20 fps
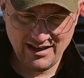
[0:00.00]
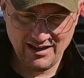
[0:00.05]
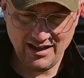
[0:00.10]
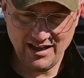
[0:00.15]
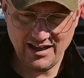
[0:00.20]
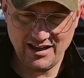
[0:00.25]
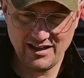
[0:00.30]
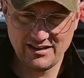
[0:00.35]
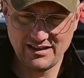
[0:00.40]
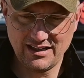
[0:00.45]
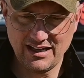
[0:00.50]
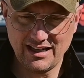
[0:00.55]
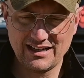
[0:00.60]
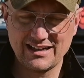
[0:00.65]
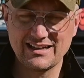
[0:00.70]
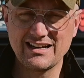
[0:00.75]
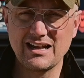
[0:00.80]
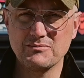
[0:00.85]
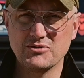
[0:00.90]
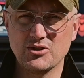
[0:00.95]
A lot
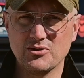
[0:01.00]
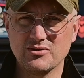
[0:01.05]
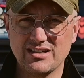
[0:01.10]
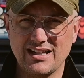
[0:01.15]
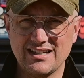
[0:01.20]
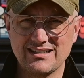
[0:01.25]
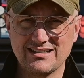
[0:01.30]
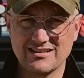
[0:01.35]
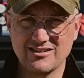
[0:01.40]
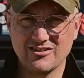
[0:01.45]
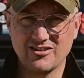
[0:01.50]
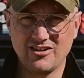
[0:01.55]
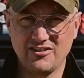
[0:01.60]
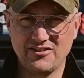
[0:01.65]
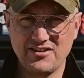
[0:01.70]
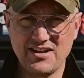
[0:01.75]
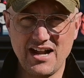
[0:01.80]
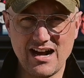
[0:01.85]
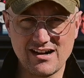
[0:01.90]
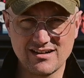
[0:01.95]
of times those lenses are
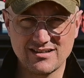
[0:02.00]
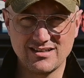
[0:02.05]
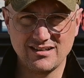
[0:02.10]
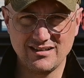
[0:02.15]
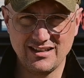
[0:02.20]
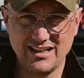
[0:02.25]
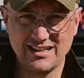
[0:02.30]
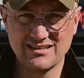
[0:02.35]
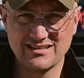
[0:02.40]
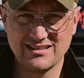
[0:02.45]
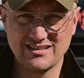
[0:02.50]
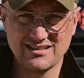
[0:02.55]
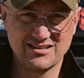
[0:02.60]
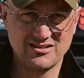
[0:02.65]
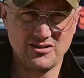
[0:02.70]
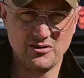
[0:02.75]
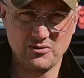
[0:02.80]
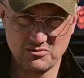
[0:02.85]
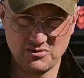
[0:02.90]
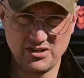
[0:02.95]
called Noct lenses,
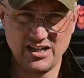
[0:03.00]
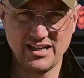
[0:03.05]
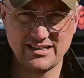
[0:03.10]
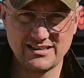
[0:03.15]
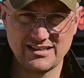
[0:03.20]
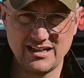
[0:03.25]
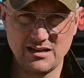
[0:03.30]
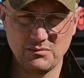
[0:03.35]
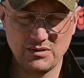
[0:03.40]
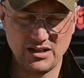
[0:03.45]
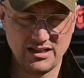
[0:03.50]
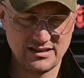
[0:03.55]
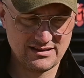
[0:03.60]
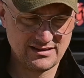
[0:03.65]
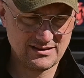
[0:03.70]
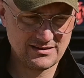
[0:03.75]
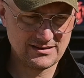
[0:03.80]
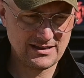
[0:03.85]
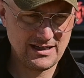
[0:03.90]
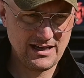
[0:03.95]
so nighttime
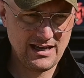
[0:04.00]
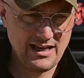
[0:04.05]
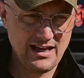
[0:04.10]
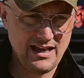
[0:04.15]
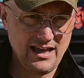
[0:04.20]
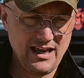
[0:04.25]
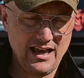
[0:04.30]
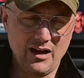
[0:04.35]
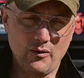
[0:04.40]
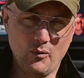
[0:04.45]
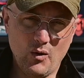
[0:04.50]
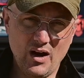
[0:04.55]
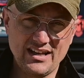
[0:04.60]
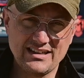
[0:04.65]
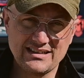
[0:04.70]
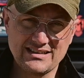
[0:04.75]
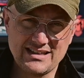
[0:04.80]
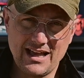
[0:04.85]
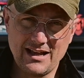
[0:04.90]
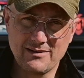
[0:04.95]
lenses. And why
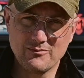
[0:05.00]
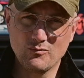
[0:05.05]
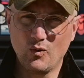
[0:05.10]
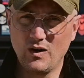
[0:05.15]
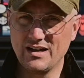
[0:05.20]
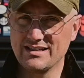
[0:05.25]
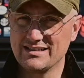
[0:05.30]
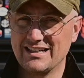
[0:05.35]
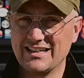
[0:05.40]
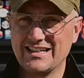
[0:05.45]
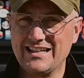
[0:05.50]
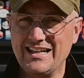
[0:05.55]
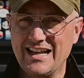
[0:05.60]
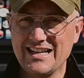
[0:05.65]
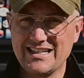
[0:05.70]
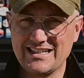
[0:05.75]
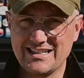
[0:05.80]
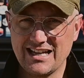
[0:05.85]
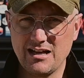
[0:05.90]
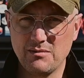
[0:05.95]
is that? Why is it a
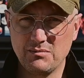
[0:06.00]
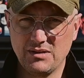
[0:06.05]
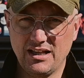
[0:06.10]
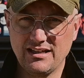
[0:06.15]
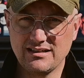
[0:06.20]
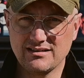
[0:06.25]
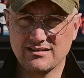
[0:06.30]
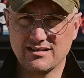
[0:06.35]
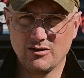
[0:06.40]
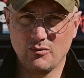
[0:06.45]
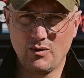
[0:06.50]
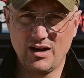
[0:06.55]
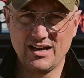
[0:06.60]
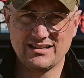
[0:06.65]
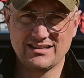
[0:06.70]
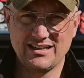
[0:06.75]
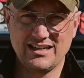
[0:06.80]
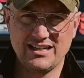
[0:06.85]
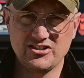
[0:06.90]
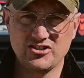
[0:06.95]
nighttime lens, or why
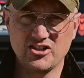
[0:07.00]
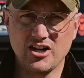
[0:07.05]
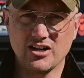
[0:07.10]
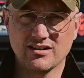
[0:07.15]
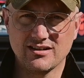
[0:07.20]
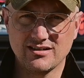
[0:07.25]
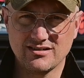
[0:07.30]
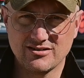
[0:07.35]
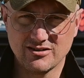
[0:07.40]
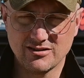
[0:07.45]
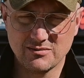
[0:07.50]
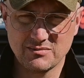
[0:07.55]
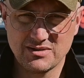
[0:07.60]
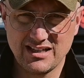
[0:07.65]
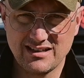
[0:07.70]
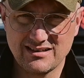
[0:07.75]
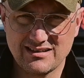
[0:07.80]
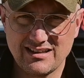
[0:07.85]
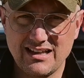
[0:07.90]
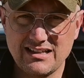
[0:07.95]
is it a dark
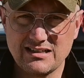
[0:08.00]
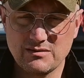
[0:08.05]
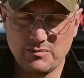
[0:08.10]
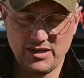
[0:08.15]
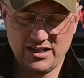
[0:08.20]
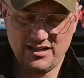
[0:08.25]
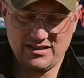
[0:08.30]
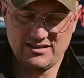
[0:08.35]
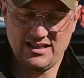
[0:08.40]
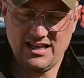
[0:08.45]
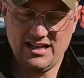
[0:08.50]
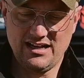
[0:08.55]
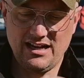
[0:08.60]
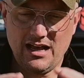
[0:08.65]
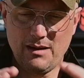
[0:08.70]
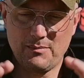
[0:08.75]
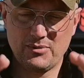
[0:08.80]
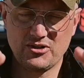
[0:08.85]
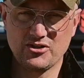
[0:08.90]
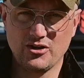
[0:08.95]
circumstance lens? Because that
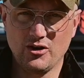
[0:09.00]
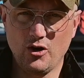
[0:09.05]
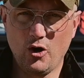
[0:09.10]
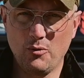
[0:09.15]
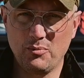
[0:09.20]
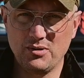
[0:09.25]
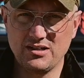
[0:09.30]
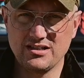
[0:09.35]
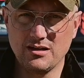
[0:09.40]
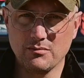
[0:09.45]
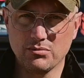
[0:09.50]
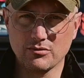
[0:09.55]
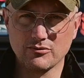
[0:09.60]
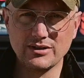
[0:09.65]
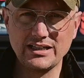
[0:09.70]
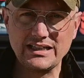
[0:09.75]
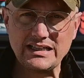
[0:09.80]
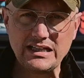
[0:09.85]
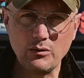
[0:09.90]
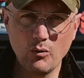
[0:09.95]
aperture opens up
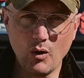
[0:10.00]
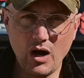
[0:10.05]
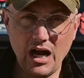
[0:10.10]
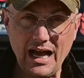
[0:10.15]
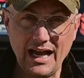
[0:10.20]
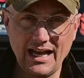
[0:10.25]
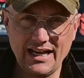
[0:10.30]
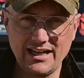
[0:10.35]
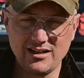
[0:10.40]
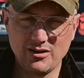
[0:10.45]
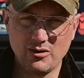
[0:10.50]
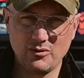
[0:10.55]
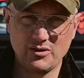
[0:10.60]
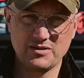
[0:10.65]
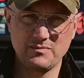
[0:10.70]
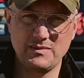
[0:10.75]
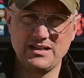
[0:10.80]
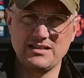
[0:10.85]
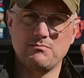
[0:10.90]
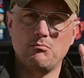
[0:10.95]
really wide,
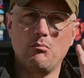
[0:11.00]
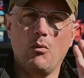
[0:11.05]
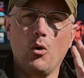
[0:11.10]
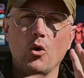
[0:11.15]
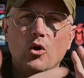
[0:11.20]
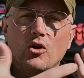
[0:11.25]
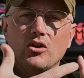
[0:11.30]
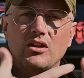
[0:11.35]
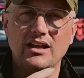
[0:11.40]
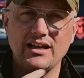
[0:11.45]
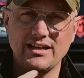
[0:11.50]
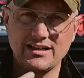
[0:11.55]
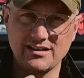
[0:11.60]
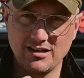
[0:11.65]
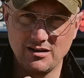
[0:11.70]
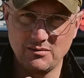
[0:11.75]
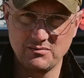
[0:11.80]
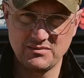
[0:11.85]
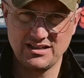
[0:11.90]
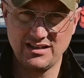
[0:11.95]
which means more light
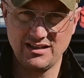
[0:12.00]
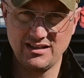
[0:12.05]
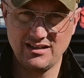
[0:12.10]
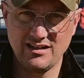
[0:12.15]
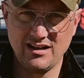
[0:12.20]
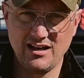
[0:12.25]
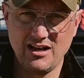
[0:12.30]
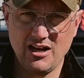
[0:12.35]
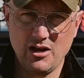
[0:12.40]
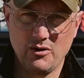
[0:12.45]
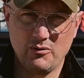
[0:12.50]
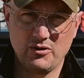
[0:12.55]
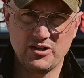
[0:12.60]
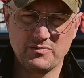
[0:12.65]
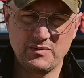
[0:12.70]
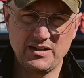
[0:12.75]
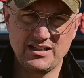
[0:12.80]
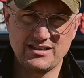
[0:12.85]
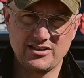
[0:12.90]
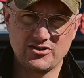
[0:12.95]
comes in,
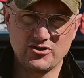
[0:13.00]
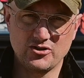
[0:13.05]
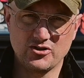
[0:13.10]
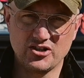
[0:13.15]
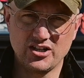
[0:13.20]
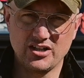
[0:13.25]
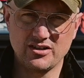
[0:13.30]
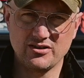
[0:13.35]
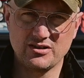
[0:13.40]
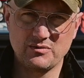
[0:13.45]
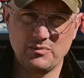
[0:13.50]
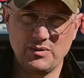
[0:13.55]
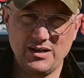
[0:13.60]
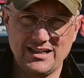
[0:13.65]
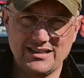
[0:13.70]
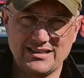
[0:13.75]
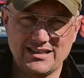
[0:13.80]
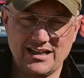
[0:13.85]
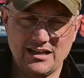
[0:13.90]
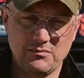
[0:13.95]
which means that your shutter
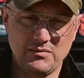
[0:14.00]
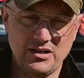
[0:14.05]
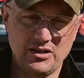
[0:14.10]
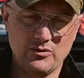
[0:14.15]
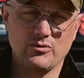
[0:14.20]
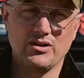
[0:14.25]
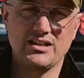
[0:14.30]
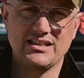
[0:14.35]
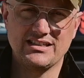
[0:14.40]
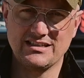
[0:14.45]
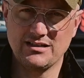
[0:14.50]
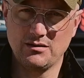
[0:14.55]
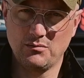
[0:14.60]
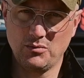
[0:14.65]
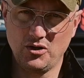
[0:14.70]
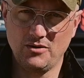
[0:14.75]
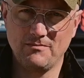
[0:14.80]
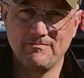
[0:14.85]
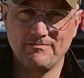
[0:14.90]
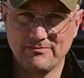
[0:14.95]
speeds can be
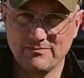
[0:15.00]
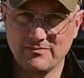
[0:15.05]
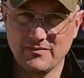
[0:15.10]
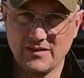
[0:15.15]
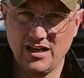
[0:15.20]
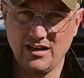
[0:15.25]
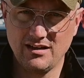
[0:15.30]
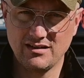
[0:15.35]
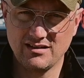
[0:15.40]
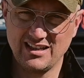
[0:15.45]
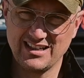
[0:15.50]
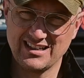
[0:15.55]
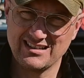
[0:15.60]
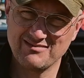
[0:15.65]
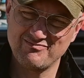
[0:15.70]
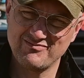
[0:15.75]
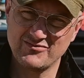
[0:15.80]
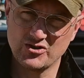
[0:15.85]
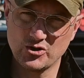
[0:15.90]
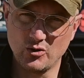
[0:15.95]
reasonable, okay, like
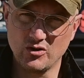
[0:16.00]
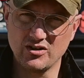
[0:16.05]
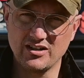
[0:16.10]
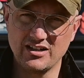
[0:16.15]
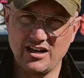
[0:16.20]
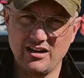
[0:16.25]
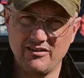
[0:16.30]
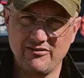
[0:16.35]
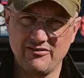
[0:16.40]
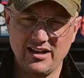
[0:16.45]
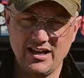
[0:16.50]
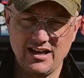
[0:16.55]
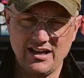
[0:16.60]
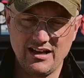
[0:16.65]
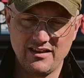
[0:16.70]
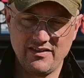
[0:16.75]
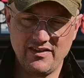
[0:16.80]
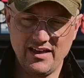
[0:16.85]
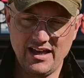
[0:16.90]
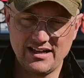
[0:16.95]
short enough
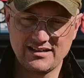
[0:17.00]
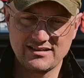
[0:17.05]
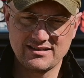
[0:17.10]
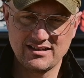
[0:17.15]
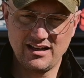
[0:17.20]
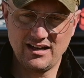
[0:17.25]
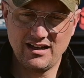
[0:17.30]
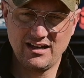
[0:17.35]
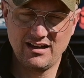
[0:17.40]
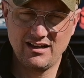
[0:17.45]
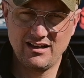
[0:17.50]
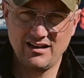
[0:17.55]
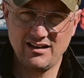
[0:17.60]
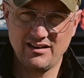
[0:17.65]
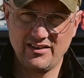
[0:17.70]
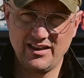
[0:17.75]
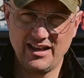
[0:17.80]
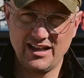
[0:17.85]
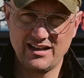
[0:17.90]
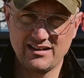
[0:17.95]
that
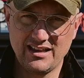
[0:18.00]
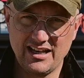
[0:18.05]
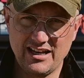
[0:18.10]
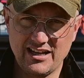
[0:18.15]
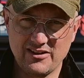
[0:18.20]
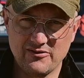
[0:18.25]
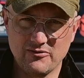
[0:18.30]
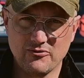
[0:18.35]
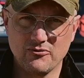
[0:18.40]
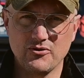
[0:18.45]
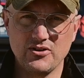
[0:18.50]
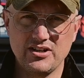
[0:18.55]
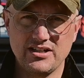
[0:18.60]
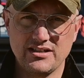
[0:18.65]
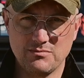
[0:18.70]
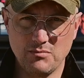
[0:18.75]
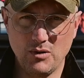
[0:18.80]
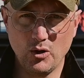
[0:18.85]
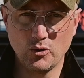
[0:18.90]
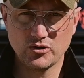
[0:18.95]
that they can
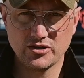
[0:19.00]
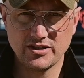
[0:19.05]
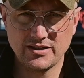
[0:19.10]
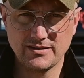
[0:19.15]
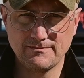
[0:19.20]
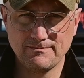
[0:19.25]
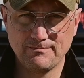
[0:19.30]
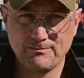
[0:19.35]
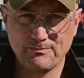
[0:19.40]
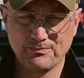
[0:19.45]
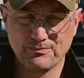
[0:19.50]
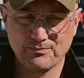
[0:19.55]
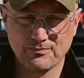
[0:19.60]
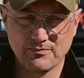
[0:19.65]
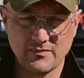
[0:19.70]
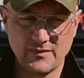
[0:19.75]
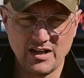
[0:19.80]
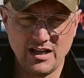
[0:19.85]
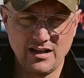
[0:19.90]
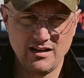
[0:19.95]
freeze motion.
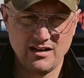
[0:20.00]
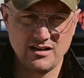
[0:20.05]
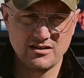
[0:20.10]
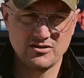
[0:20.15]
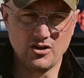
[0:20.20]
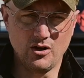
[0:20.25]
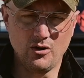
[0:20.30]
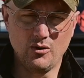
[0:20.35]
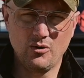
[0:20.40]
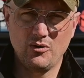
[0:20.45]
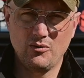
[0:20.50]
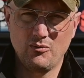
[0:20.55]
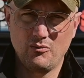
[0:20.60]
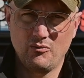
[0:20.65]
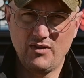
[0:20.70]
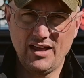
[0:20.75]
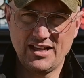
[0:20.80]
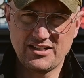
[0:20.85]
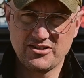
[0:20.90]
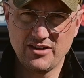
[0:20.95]
So
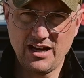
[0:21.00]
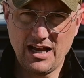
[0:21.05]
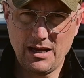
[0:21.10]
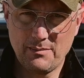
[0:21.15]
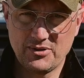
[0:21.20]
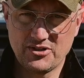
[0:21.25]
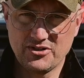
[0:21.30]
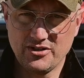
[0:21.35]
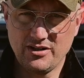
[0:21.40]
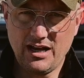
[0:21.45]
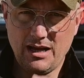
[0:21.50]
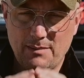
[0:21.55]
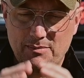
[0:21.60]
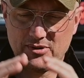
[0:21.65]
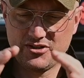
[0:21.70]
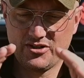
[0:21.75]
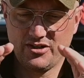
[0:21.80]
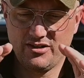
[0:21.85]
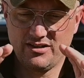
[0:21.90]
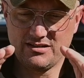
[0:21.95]
that's your aperture.
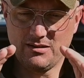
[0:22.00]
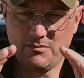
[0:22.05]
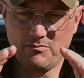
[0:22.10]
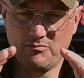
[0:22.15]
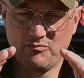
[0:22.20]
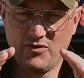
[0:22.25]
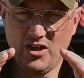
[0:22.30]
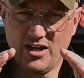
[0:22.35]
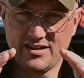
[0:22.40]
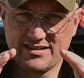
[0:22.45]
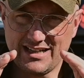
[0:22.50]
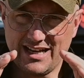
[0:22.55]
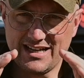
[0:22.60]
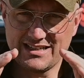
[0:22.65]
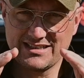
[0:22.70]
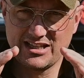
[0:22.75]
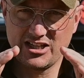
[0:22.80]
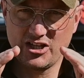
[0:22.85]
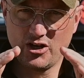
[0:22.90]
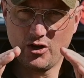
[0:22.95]
Aperture is the
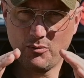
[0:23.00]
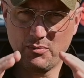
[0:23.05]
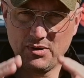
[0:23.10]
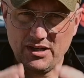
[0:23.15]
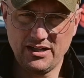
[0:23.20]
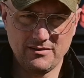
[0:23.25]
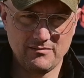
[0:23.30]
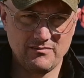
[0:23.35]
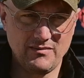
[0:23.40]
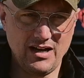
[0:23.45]
size of the opening.